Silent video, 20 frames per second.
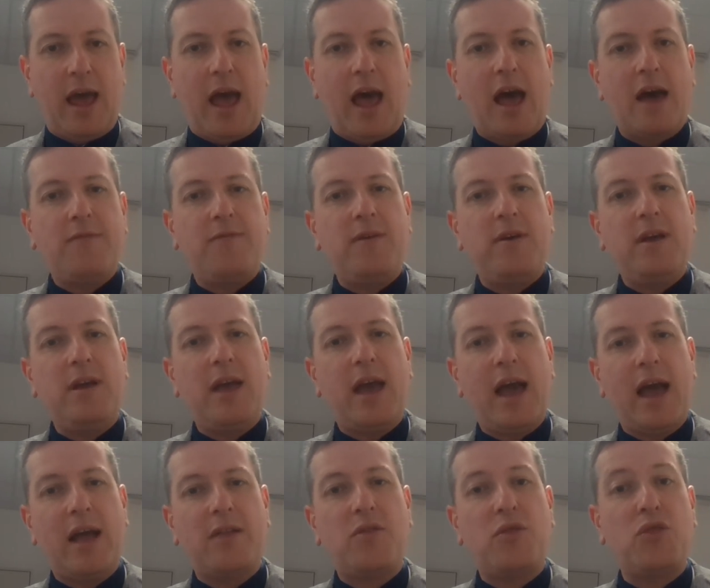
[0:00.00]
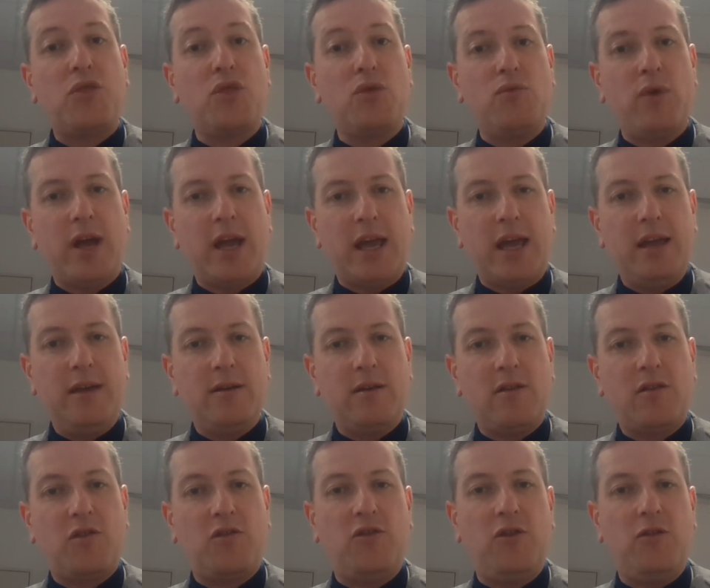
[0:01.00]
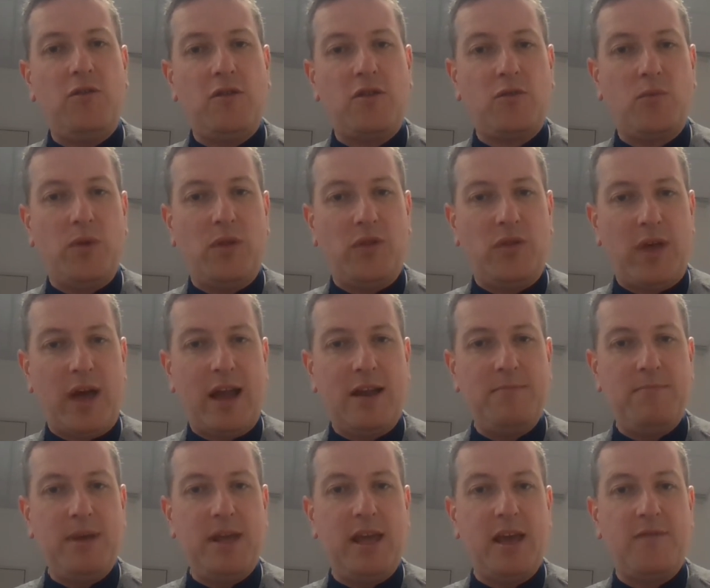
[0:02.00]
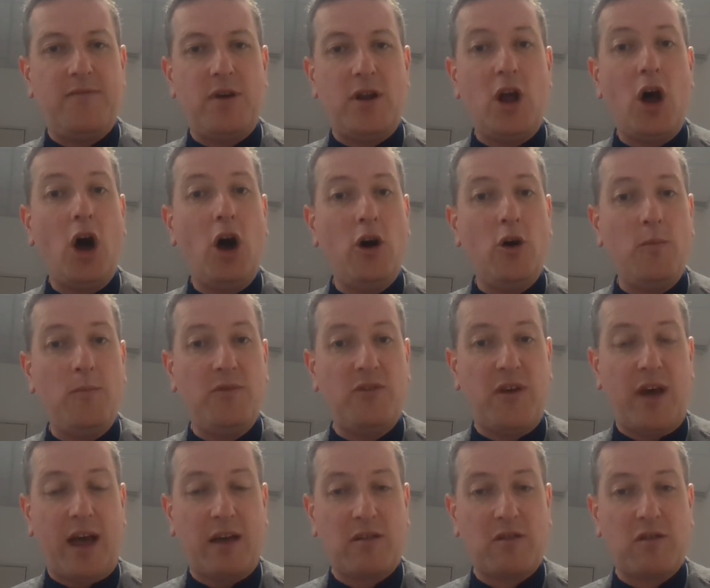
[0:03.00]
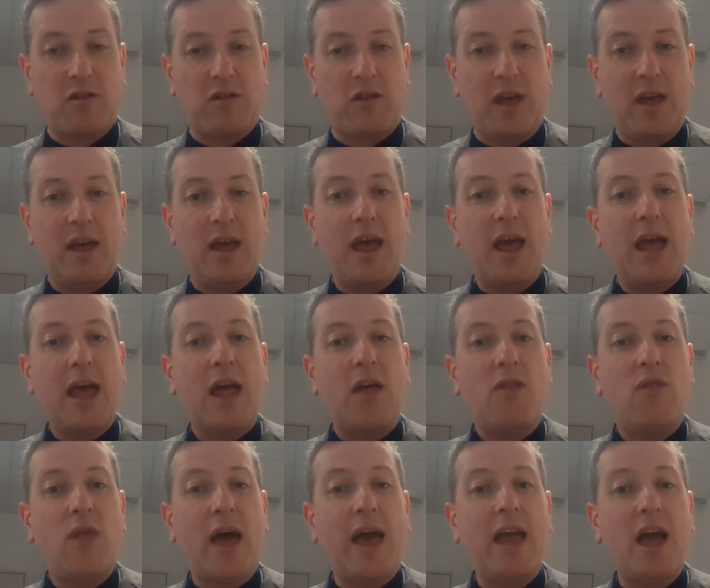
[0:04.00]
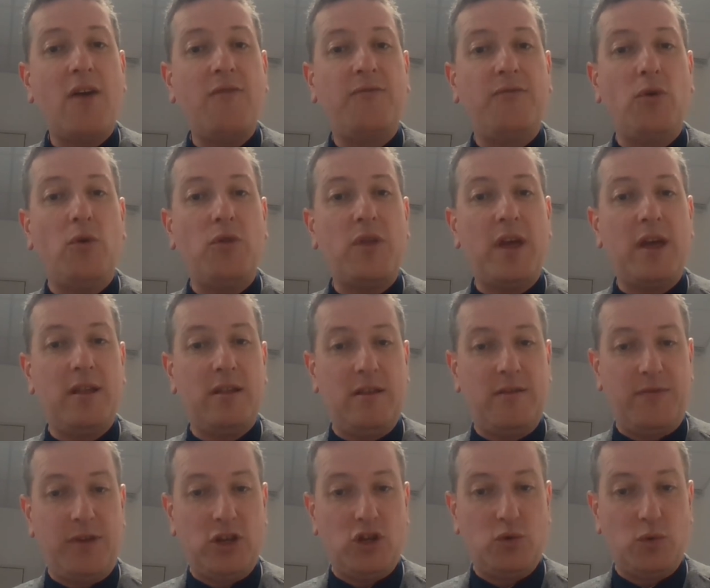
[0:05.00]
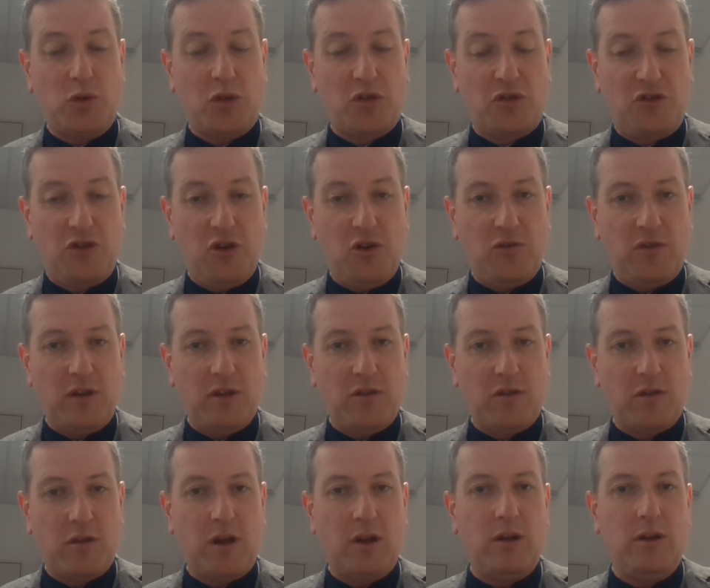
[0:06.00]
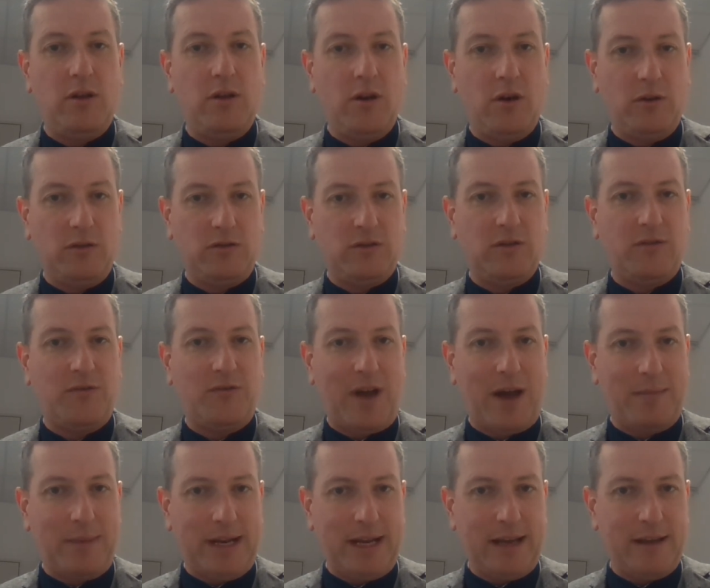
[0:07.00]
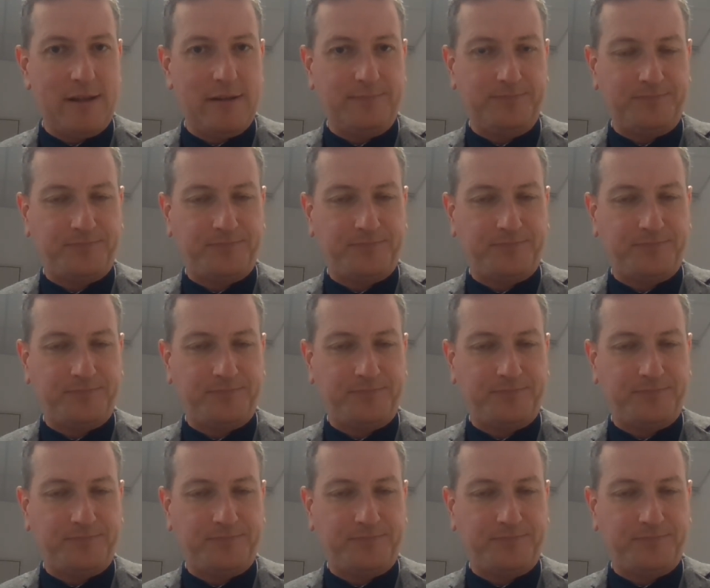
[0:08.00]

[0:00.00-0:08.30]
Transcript: Having had three, students will then be given home tests. They are for the individual students, not families.